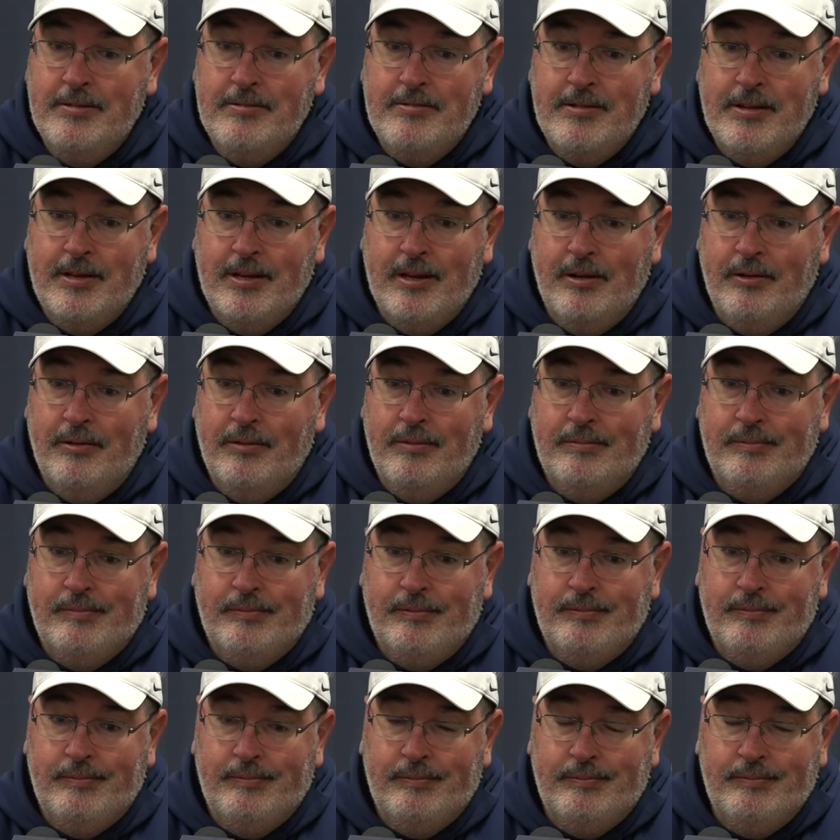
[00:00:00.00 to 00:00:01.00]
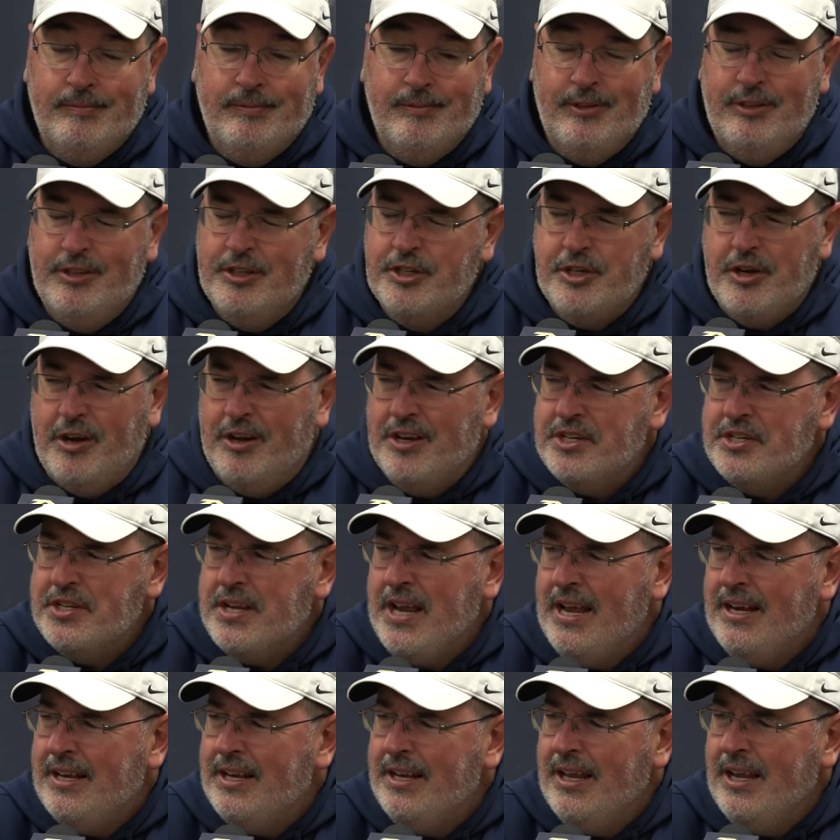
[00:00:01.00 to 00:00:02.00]
you know, saw a
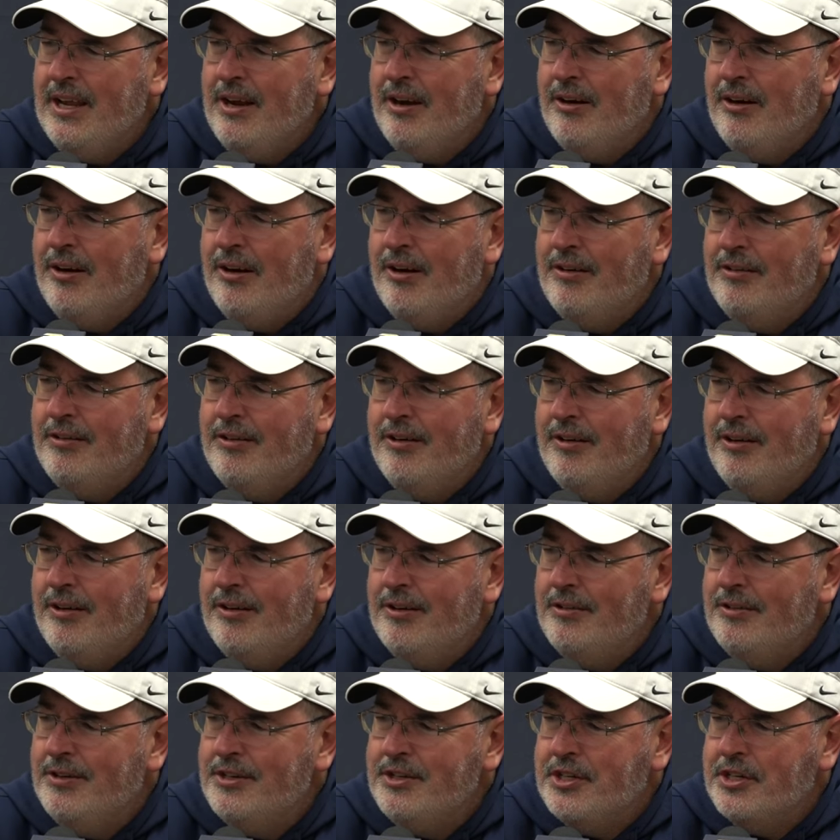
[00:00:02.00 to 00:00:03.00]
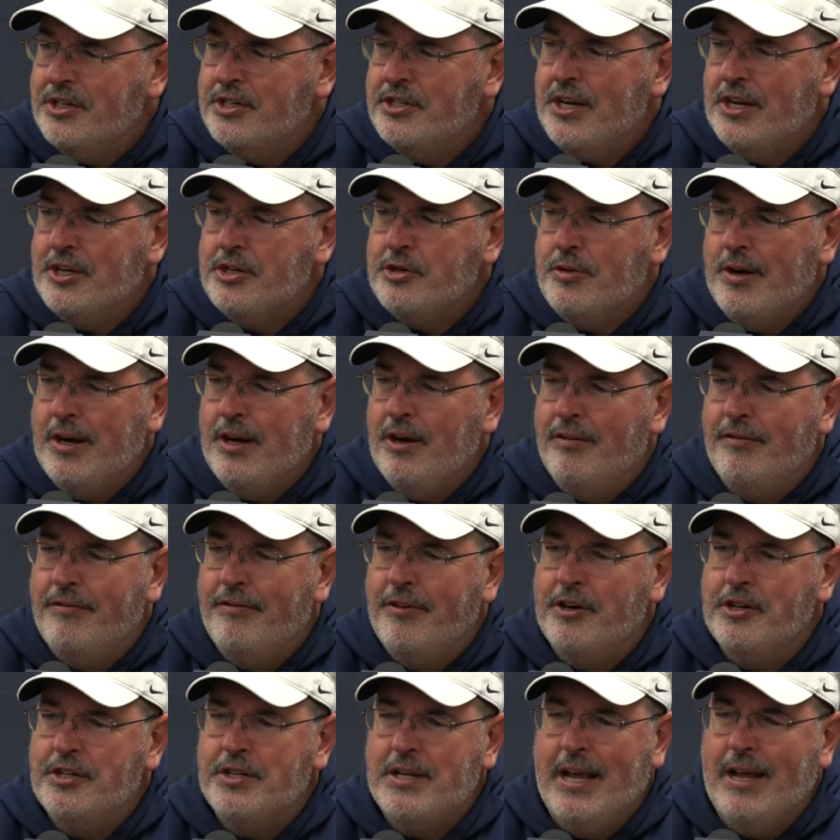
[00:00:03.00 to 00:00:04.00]
stat today, our success rate on
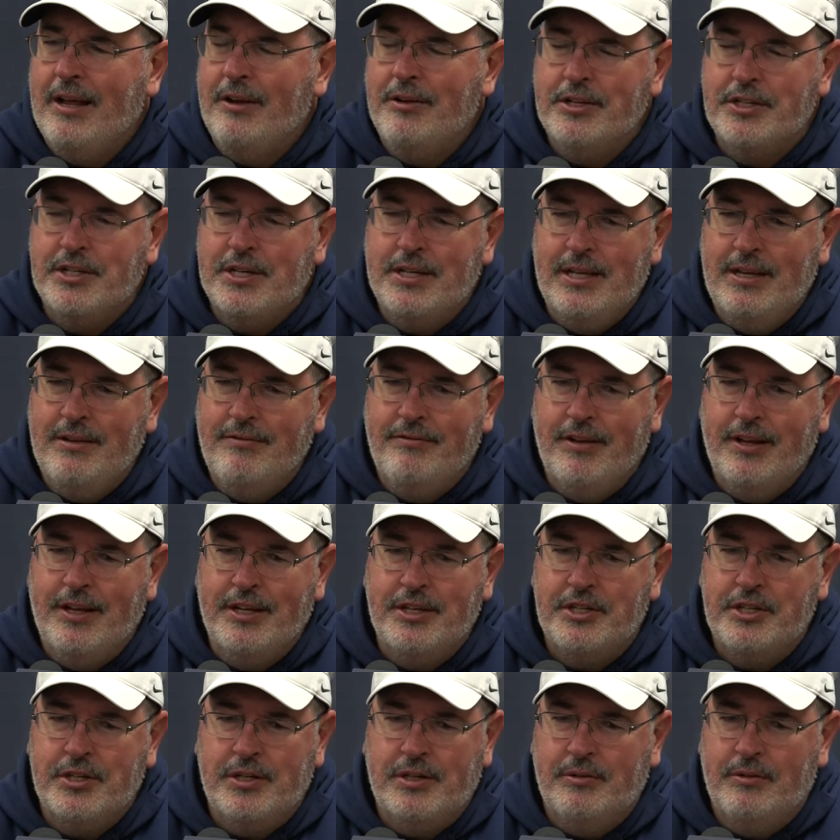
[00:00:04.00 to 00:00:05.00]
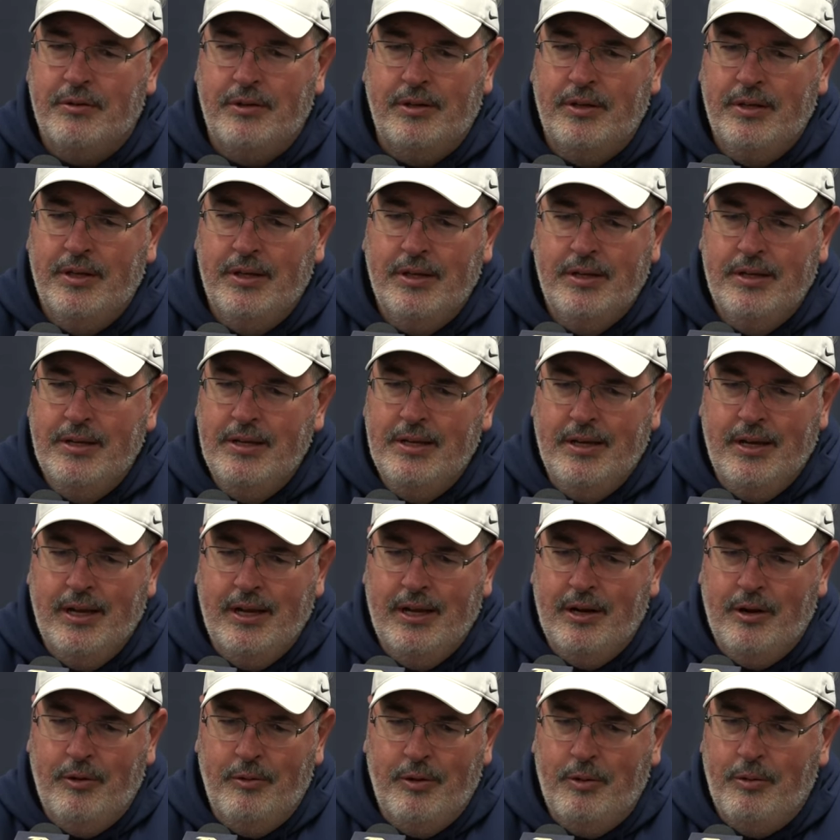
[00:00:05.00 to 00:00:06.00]
first down as a defense, and,
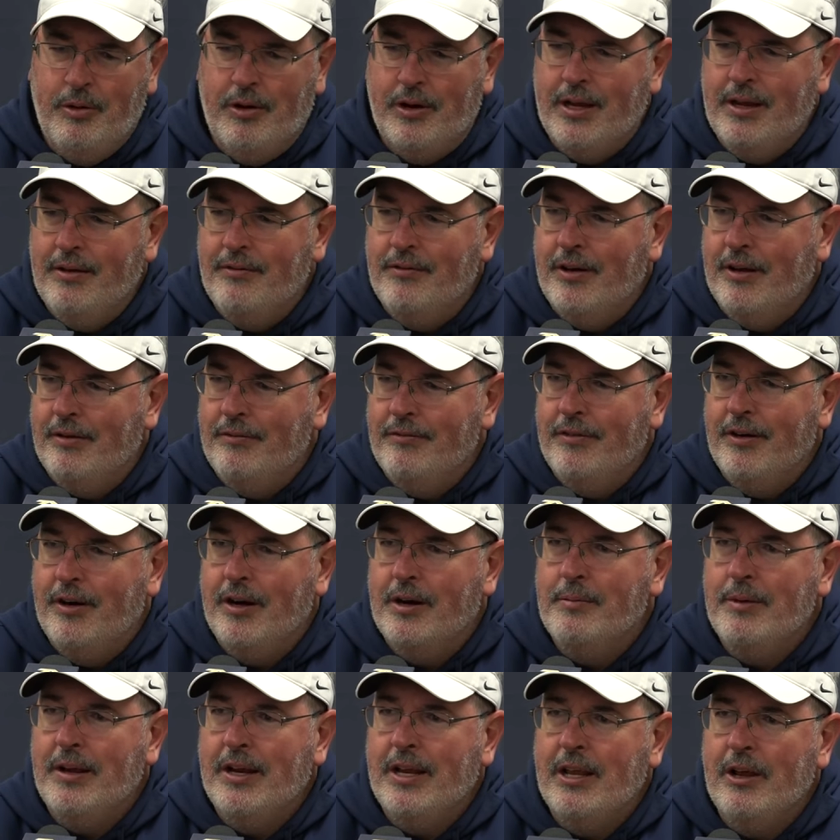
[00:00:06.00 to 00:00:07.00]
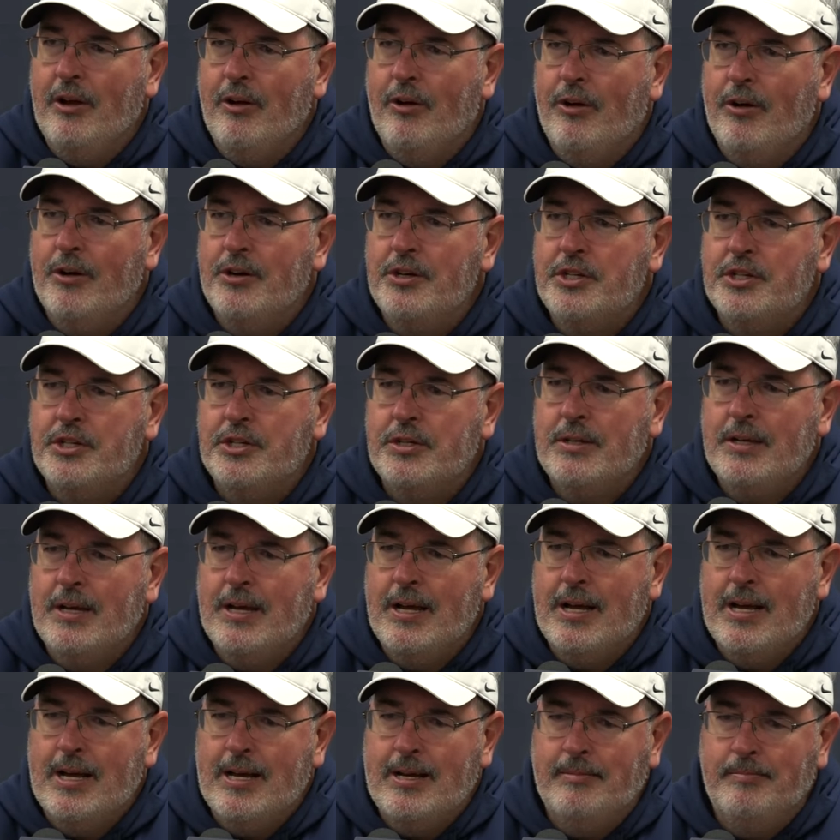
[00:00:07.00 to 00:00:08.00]
you know, we weren't giving up very many yards
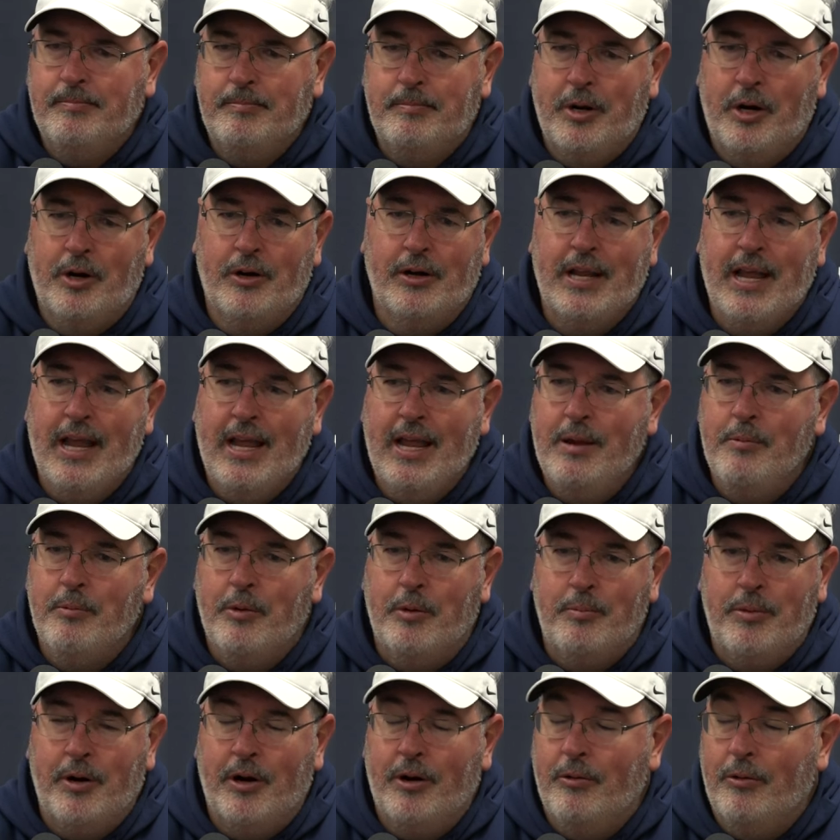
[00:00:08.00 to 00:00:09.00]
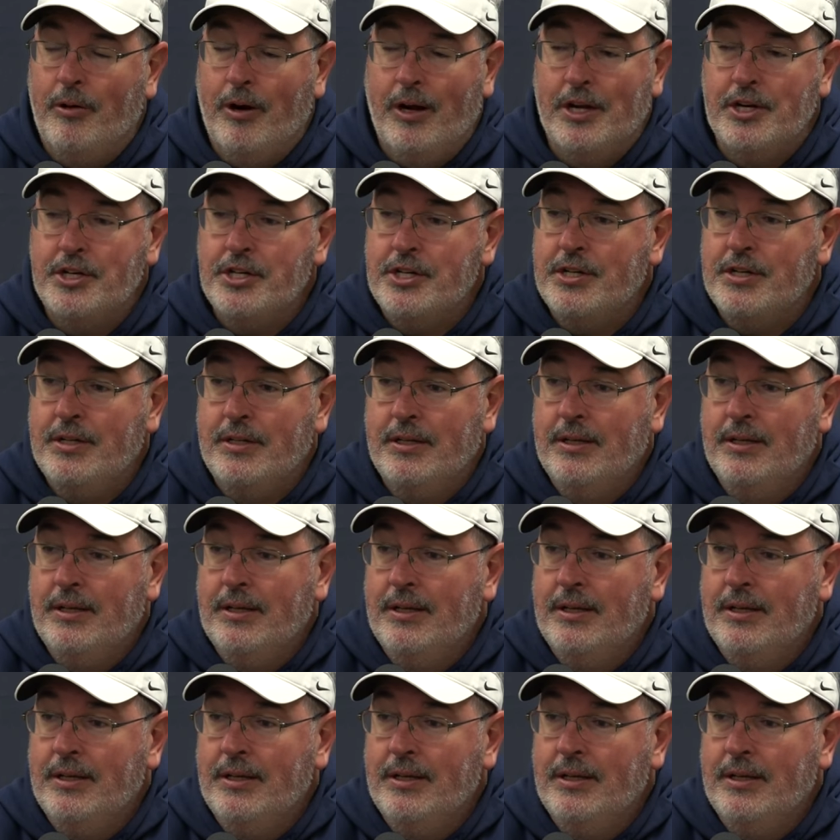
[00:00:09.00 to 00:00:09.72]
per game or per rush.